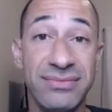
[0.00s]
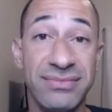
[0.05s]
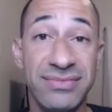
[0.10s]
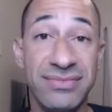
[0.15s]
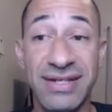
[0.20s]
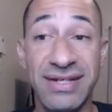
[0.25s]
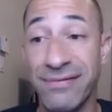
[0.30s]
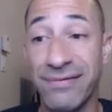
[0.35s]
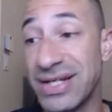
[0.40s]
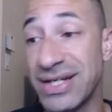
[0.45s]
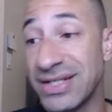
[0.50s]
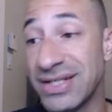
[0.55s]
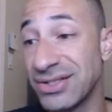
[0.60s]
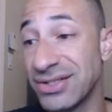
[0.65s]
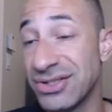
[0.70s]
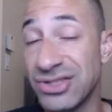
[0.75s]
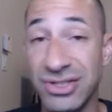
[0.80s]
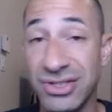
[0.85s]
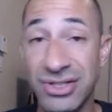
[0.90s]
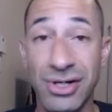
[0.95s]
different ways to,
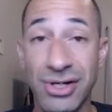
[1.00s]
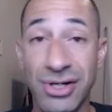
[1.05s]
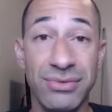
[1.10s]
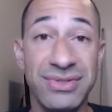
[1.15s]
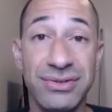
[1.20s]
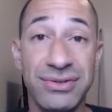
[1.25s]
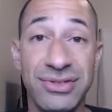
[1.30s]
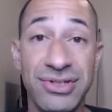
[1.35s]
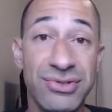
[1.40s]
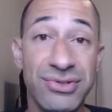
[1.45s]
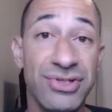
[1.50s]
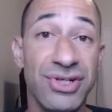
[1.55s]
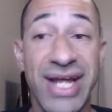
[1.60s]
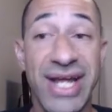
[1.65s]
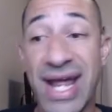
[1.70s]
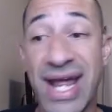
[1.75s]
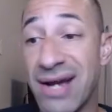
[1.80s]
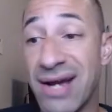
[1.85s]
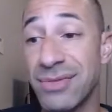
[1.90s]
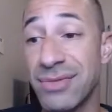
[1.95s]
use your
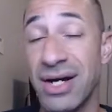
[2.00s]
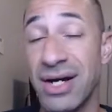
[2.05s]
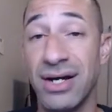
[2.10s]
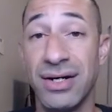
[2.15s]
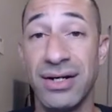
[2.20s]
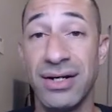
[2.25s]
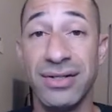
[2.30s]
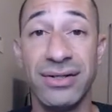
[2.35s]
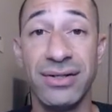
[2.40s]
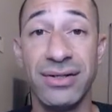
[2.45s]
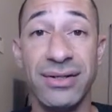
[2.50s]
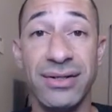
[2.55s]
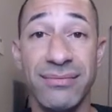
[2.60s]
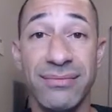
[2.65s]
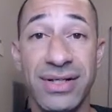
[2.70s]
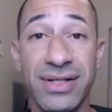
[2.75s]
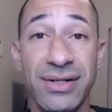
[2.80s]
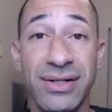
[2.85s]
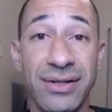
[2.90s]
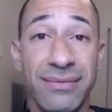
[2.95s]
camera or
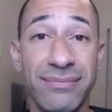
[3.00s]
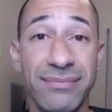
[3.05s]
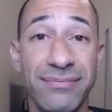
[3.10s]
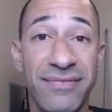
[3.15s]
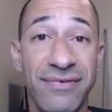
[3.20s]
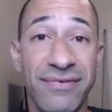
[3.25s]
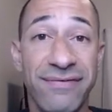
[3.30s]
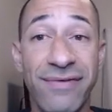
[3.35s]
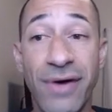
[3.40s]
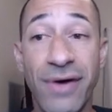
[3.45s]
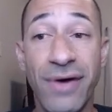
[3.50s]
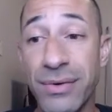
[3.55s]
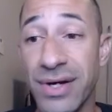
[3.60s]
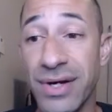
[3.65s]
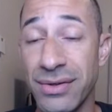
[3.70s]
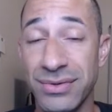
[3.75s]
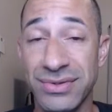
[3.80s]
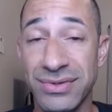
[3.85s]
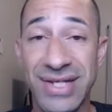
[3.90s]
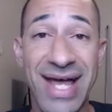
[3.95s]
your
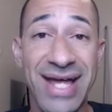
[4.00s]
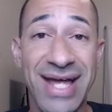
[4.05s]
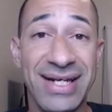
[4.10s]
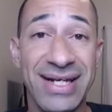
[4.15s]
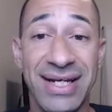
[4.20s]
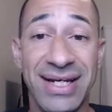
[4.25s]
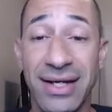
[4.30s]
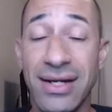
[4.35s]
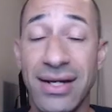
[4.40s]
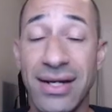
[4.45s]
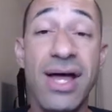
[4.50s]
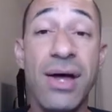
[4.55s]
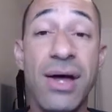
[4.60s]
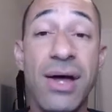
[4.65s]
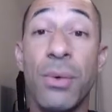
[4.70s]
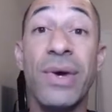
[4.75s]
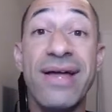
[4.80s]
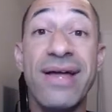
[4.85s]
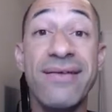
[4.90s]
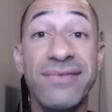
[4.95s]
photo editing,
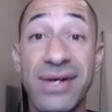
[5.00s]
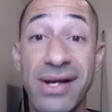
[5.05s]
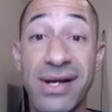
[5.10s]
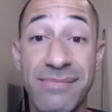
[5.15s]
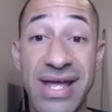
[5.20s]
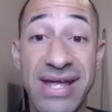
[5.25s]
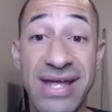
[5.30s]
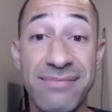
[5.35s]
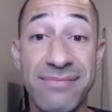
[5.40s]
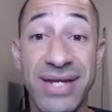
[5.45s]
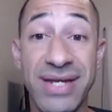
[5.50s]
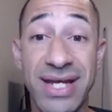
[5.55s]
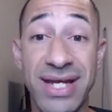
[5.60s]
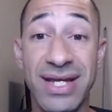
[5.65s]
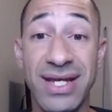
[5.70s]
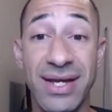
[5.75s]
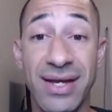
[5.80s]
whatever it may be.